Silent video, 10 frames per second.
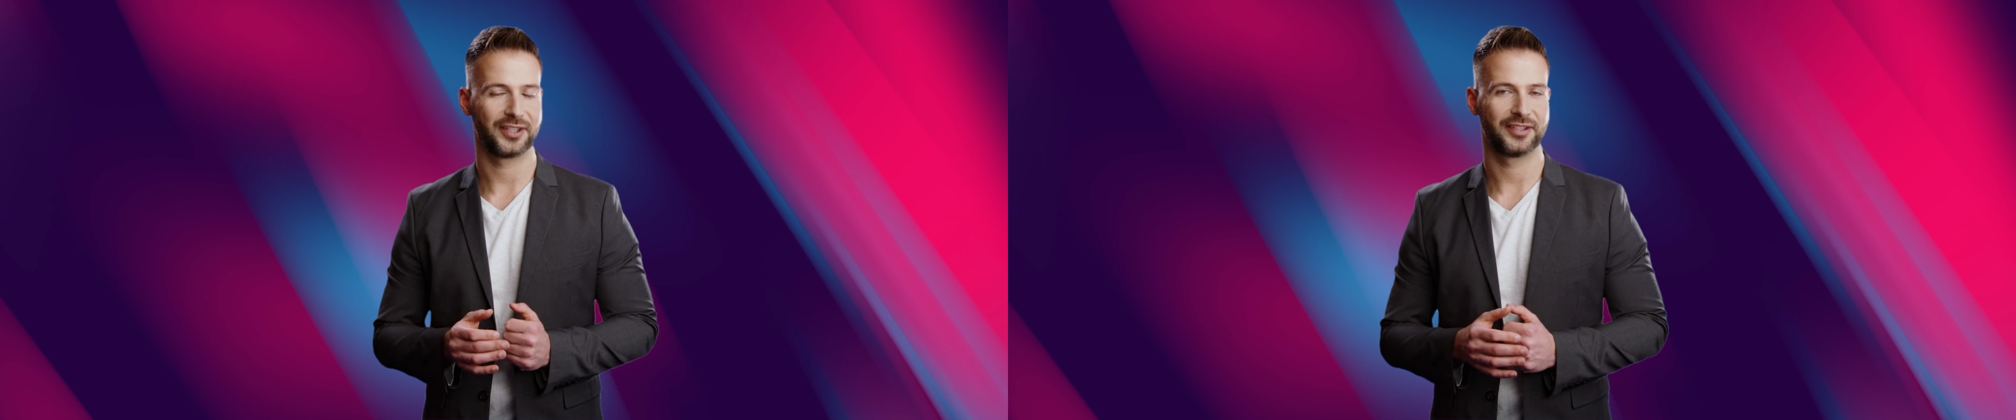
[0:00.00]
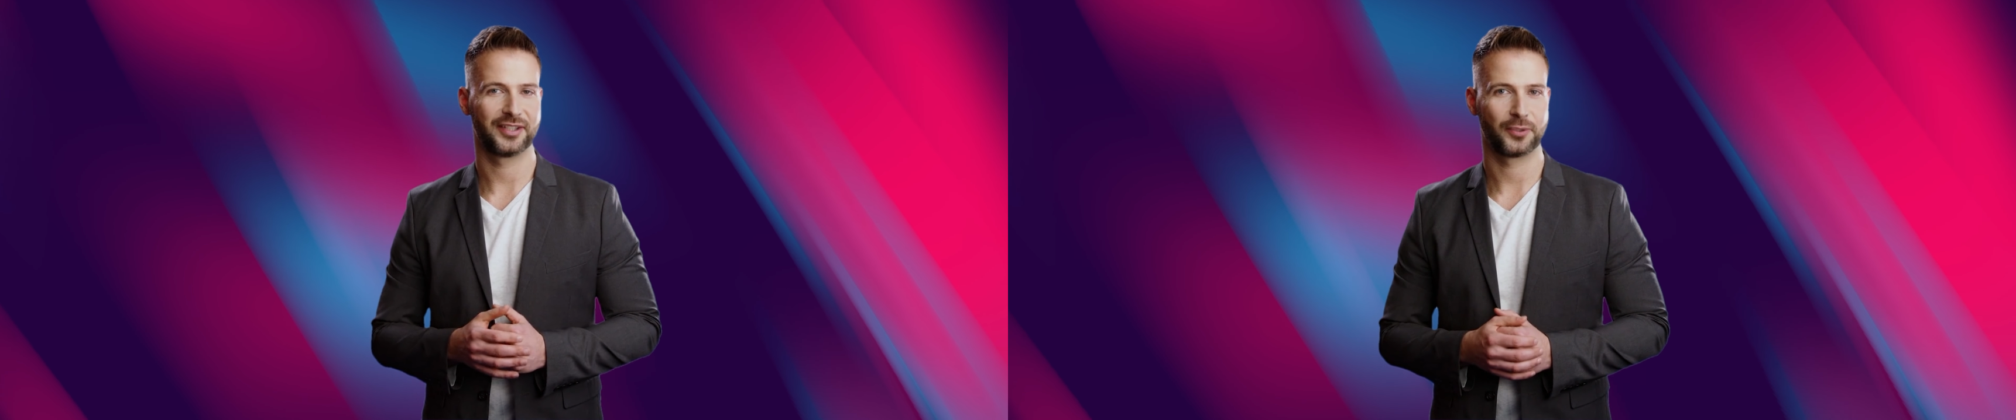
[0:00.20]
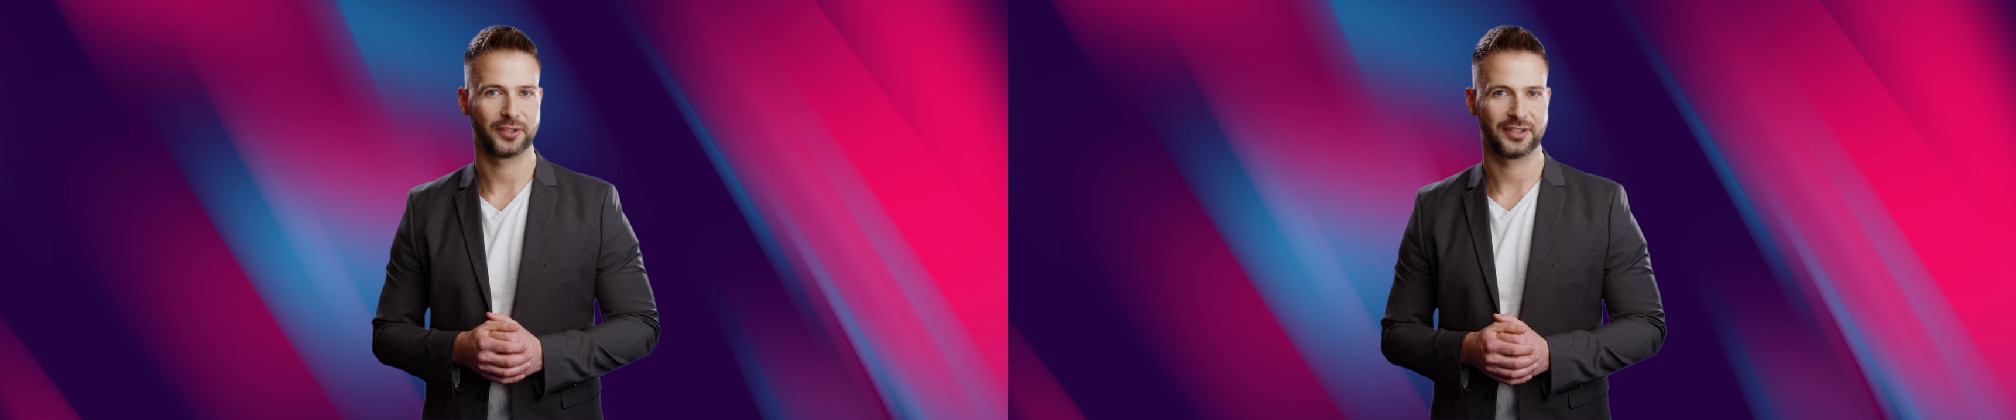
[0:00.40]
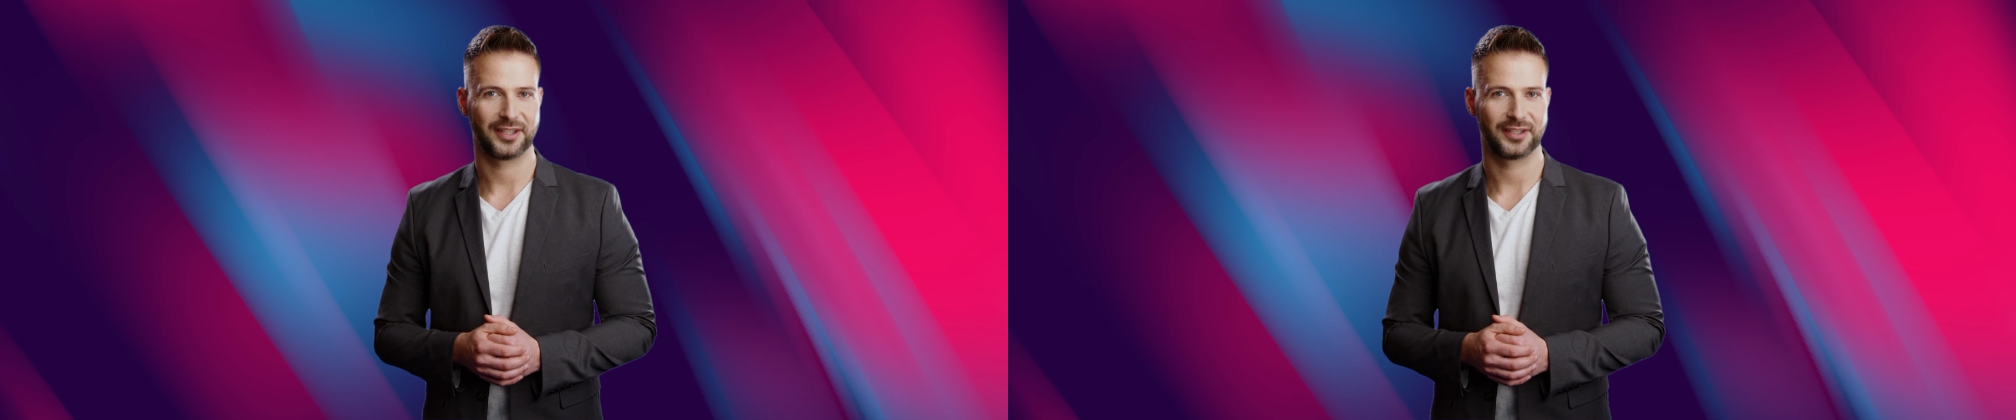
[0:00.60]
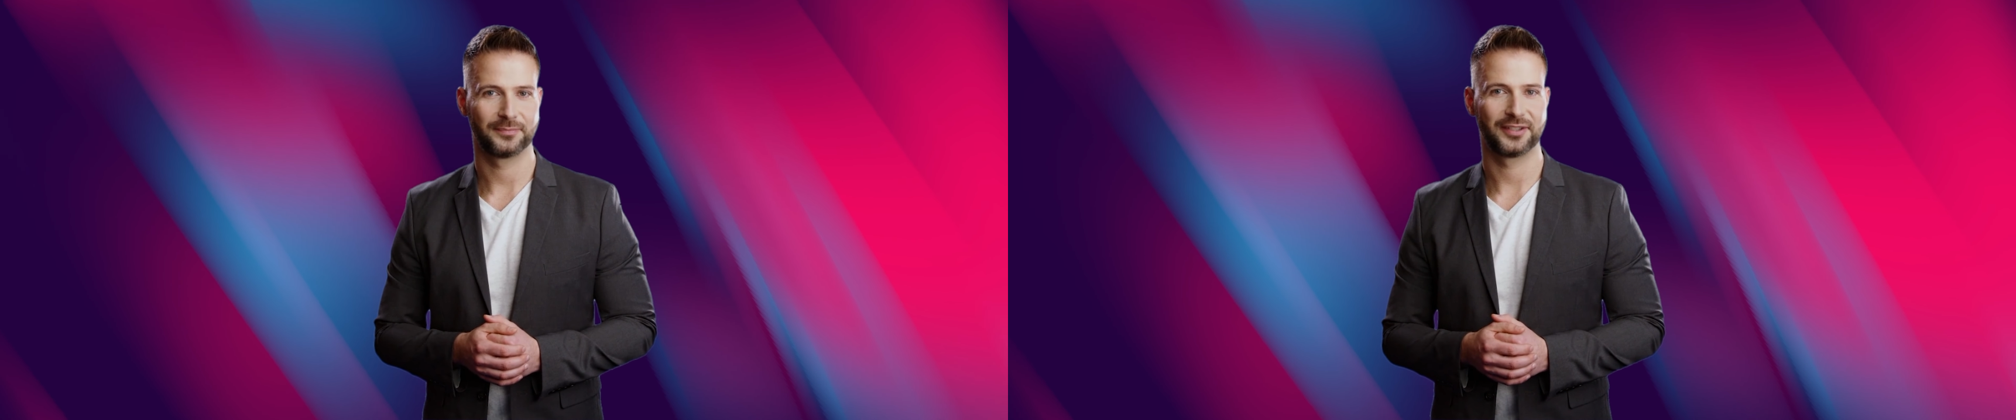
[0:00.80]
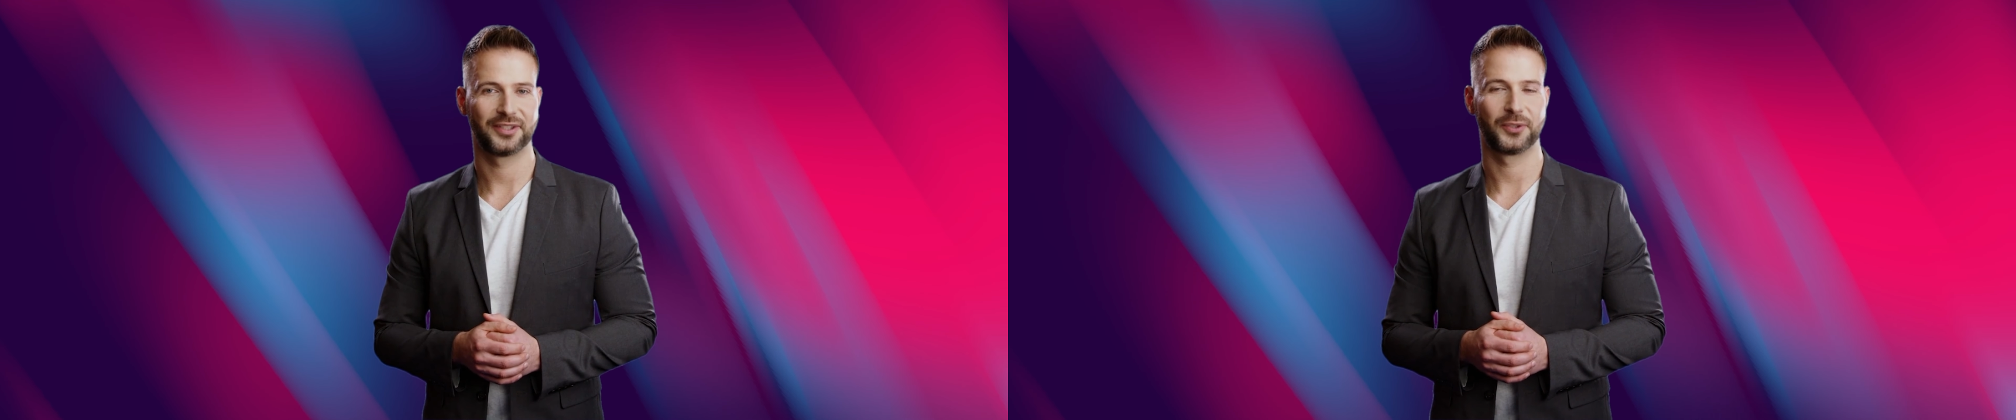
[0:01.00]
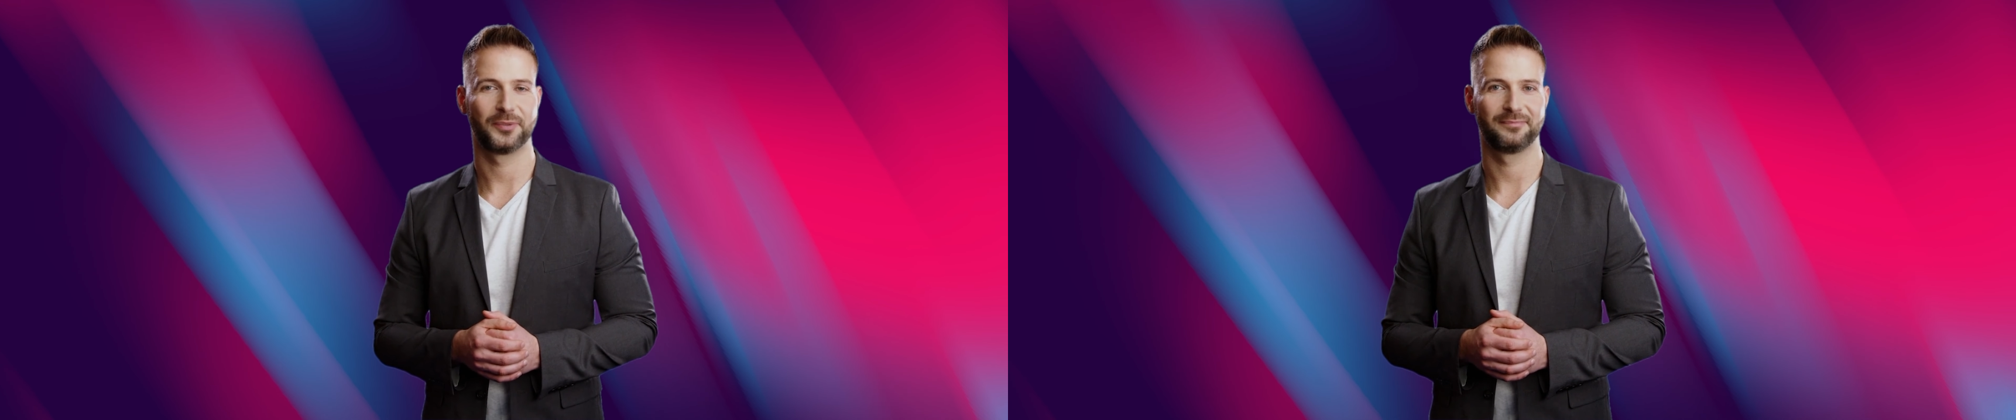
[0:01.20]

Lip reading: see you in the next video.